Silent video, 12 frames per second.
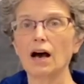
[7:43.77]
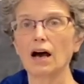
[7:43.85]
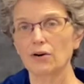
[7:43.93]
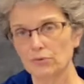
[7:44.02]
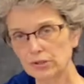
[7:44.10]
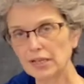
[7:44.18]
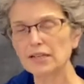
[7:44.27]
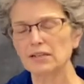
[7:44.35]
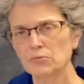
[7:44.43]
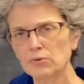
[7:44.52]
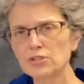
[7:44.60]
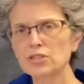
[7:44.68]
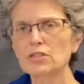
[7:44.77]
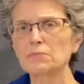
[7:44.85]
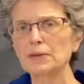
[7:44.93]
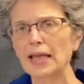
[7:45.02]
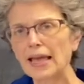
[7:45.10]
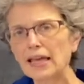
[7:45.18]
are related more to the
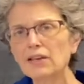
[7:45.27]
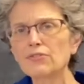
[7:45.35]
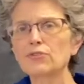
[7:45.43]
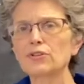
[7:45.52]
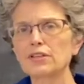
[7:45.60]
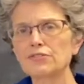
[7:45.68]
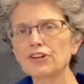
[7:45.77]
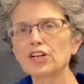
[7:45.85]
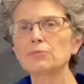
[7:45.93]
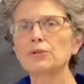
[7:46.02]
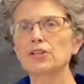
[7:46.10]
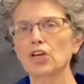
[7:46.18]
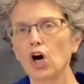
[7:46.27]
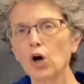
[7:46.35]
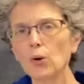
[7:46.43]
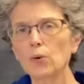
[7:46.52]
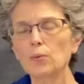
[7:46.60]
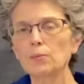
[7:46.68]
behavior and the environment of the
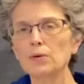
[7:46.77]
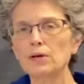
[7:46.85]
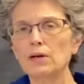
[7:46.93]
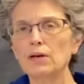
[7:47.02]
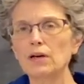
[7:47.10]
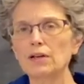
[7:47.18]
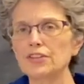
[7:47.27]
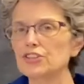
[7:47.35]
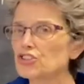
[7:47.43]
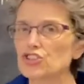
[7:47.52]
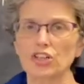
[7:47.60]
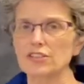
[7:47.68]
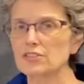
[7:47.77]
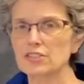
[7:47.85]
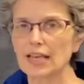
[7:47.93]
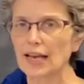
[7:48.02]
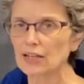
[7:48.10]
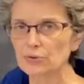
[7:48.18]
home than just
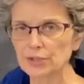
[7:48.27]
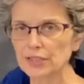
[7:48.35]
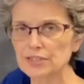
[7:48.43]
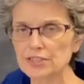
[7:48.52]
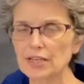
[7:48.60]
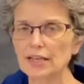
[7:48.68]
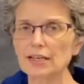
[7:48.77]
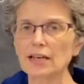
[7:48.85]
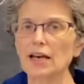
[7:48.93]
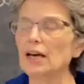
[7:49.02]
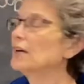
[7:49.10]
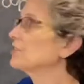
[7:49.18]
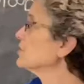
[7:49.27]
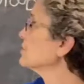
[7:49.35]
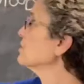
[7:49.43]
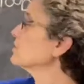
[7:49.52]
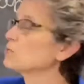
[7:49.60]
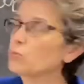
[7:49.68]
calorie intake. This
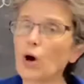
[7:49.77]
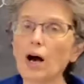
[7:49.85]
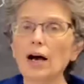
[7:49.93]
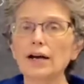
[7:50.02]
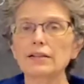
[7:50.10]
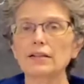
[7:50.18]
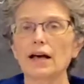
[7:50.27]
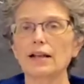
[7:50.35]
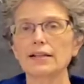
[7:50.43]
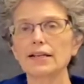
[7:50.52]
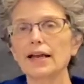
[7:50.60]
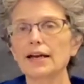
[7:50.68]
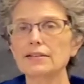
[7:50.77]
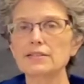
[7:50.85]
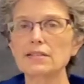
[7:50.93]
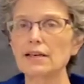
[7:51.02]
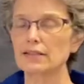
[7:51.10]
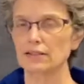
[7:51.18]
is why a lot of the cats
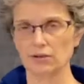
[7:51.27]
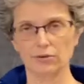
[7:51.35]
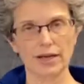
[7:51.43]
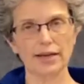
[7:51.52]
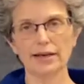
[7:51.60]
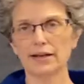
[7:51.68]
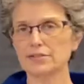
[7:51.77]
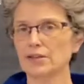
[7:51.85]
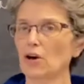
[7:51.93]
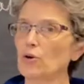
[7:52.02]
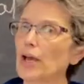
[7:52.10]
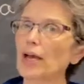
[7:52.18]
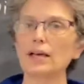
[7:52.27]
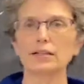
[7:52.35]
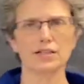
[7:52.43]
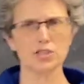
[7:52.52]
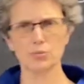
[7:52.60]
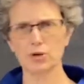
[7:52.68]
that, you know, hey, I'll say, okay,
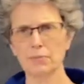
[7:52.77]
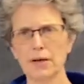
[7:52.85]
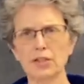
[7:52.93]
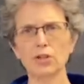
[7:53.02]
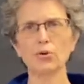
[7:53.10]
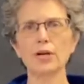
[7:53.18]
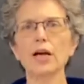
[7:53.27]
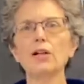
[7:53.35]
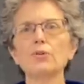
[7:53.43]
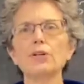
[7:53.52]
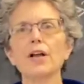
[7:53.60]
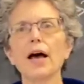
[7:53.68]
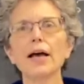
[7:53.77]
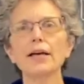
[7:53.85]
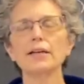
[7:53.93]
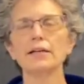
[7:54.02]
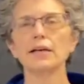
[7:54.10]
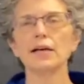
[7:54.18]
let's put them on a low calorie
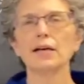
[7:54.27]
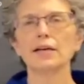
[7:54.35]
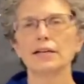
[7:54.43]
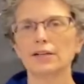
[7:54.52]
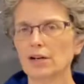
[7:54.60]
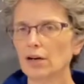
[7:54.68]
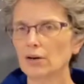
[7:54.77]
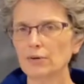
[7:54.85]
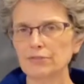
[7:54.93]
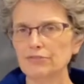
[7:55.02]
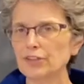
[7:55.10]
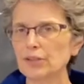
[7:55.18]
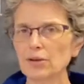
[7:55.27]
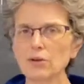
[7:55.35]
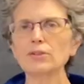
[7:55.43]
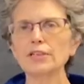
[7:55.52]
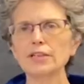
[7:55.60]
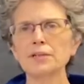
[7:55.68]
diet, you know, and feed
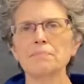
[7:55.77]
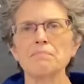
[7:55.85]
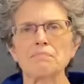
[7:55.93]
only